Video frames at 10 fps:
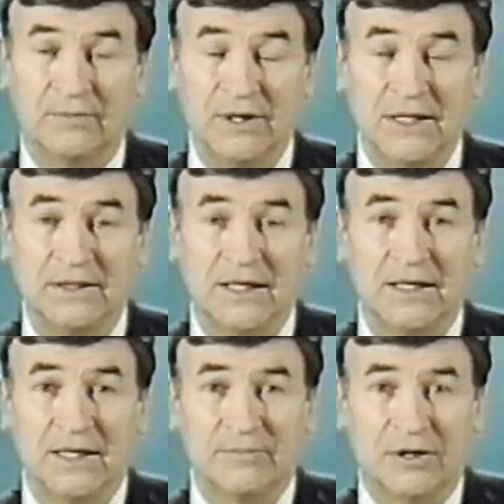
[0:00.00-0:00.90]
bun,
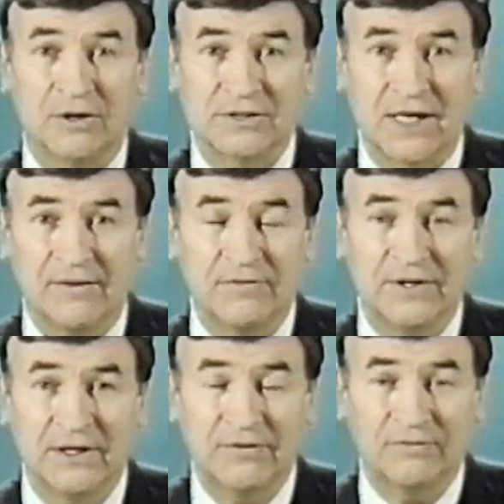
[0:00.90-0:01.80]
because
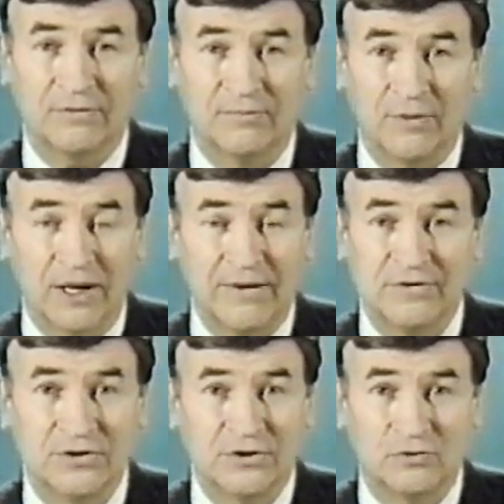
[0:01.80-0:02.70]
everything from
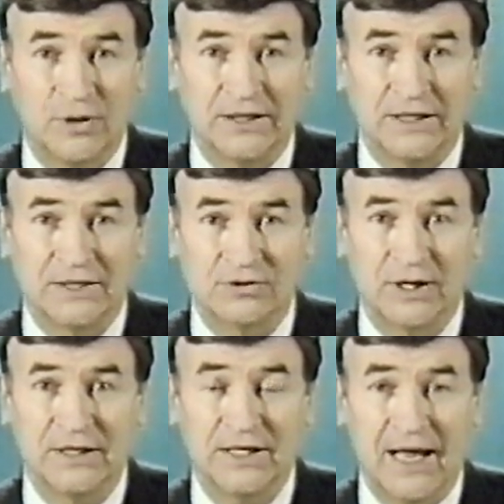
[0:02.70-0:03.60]
11 to 20 is
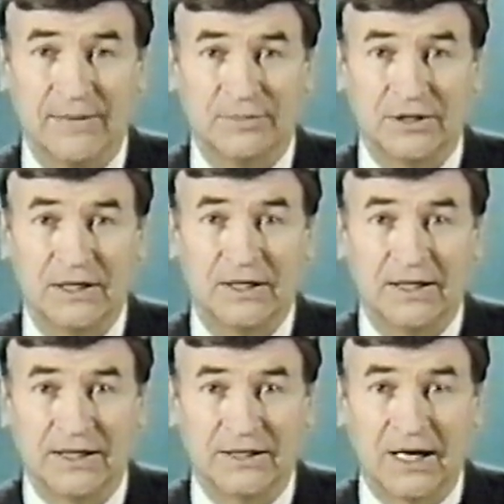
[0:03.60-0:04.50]
going to happen
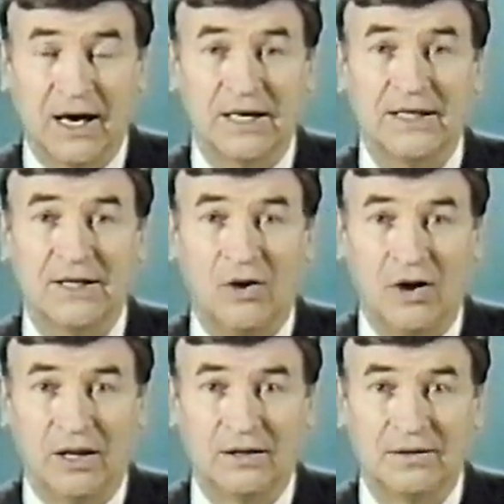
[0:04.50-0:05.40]
in Carnegie Hall.